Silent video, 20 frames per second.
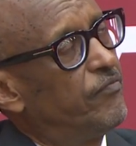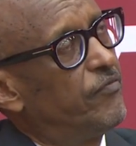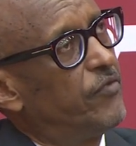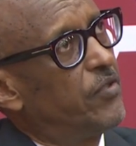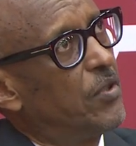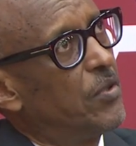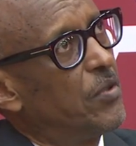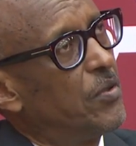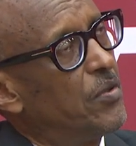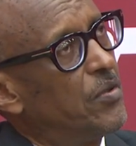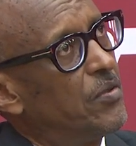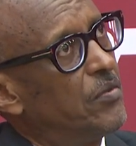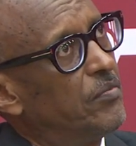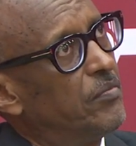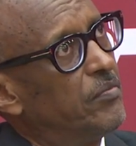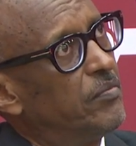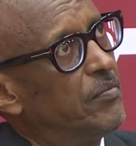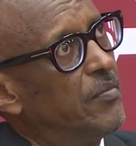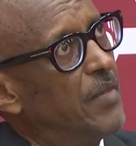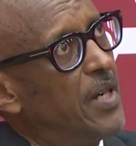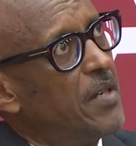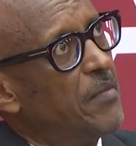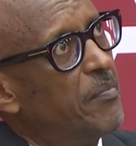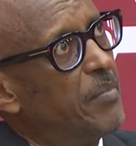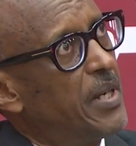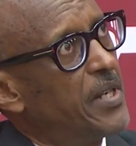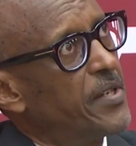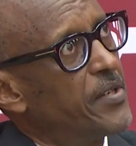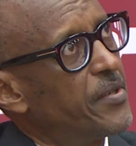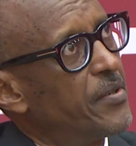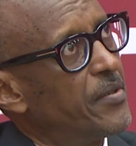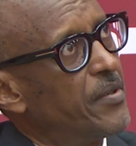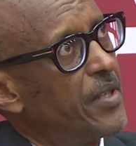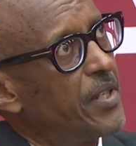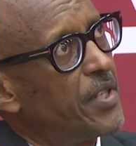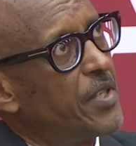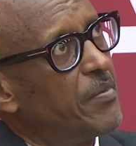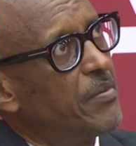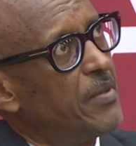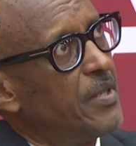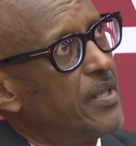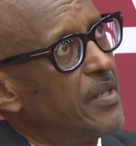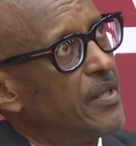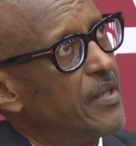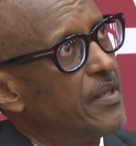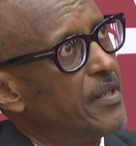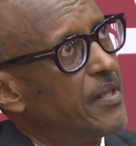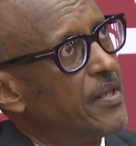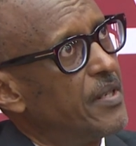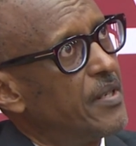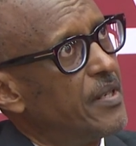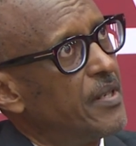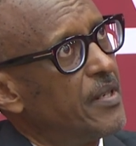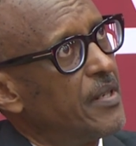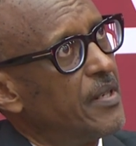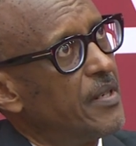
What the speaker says: for my personal experience,